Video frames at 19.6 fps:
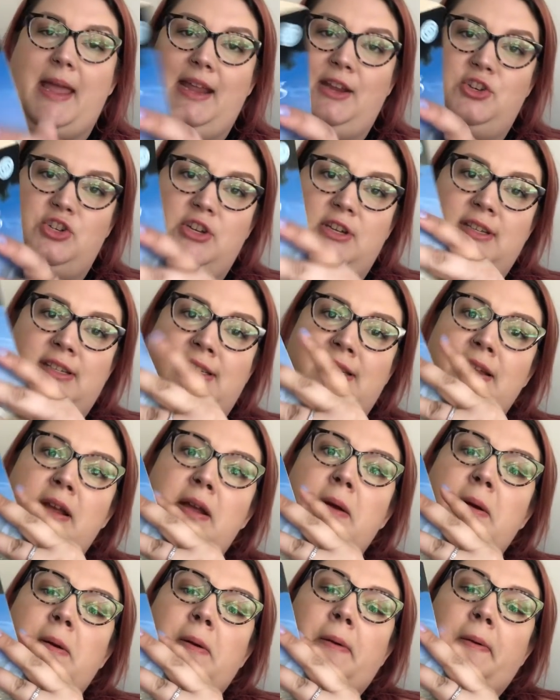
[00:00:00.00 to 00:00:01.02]
pages.
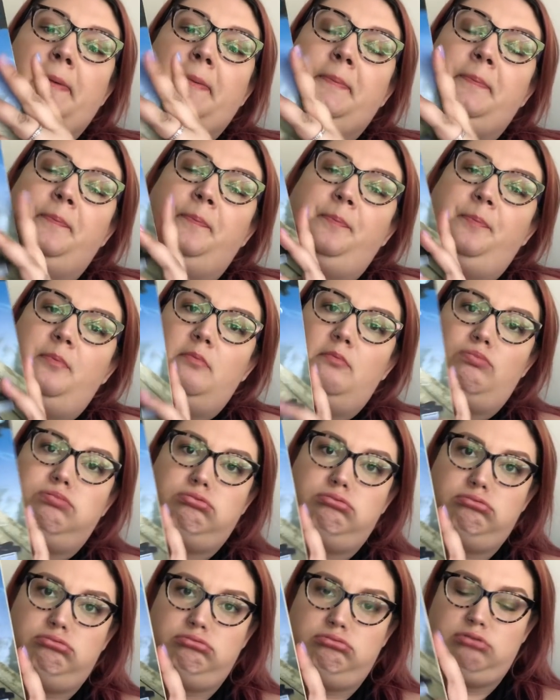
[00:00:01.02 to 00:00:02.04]

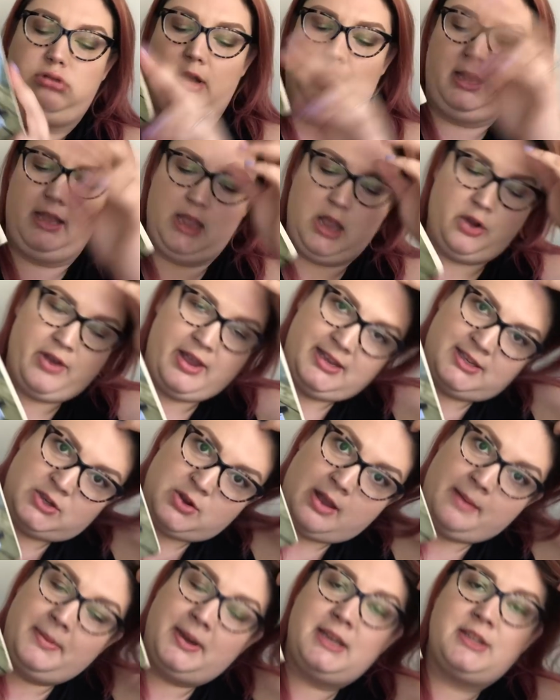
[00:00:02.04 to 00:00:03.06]
Ooh. Okay,
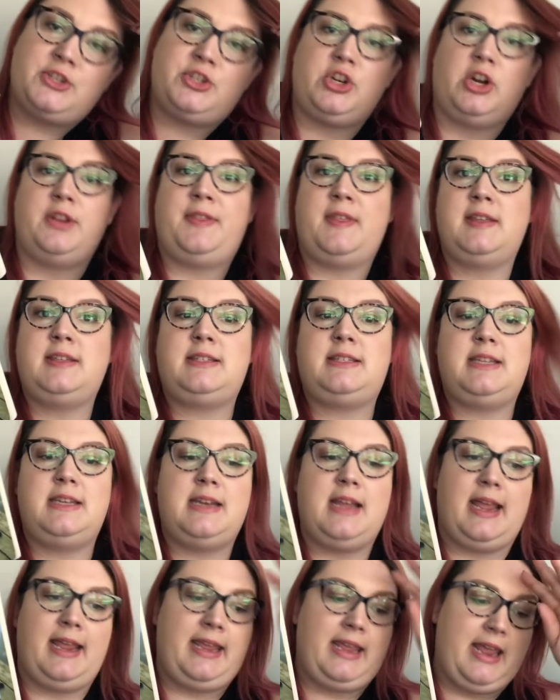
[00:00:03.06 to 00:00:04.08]
so I'm going to start this
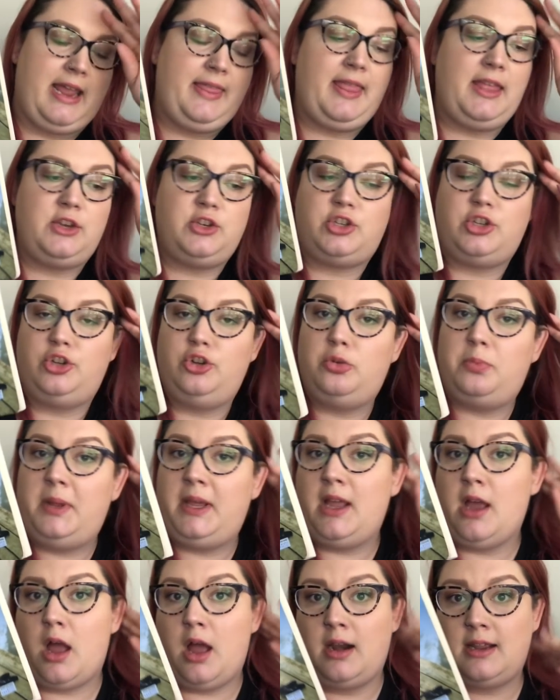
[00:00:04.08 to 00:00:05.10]
tonight. And then to
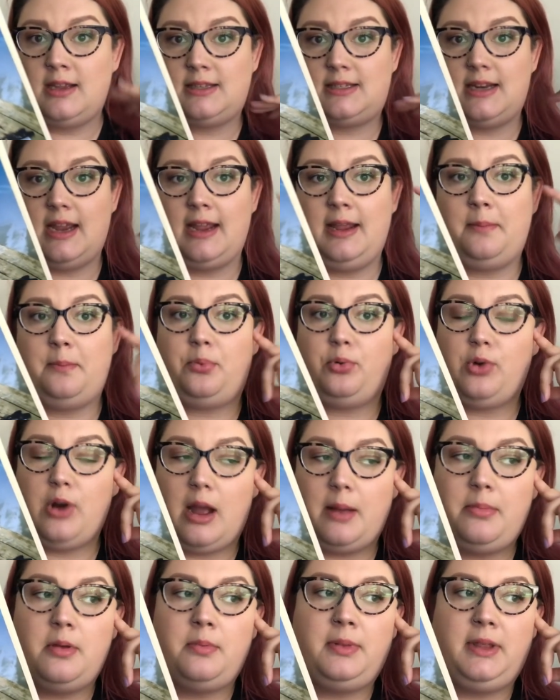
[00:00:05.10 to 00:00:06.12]
be honest, I am
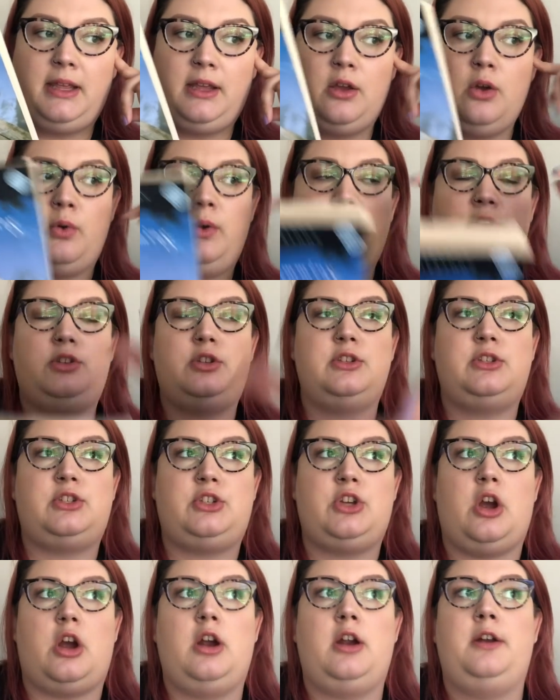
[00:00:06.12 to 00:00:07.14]
probably going to
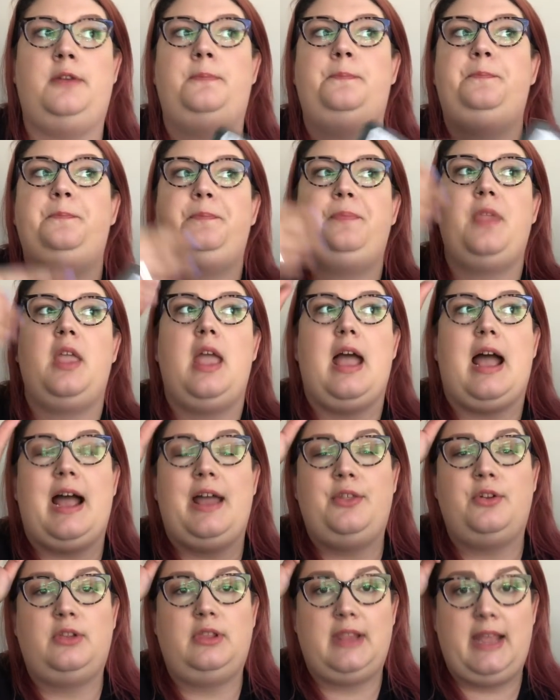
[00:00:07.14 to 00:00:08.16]
start
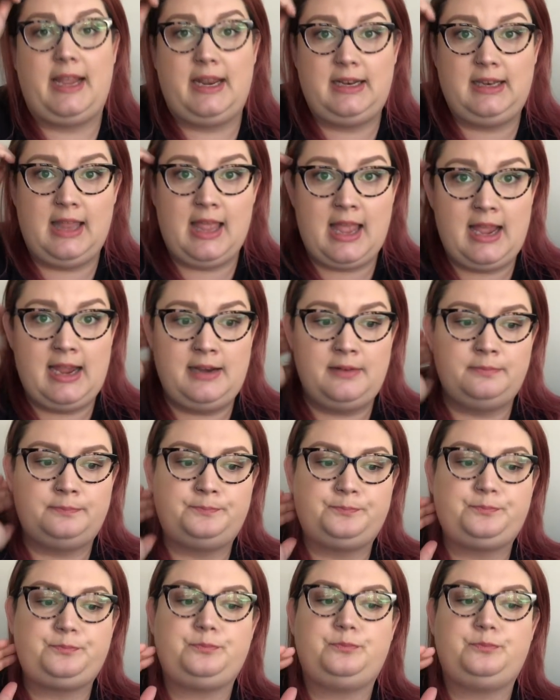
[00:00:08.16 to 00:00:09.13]
either Landline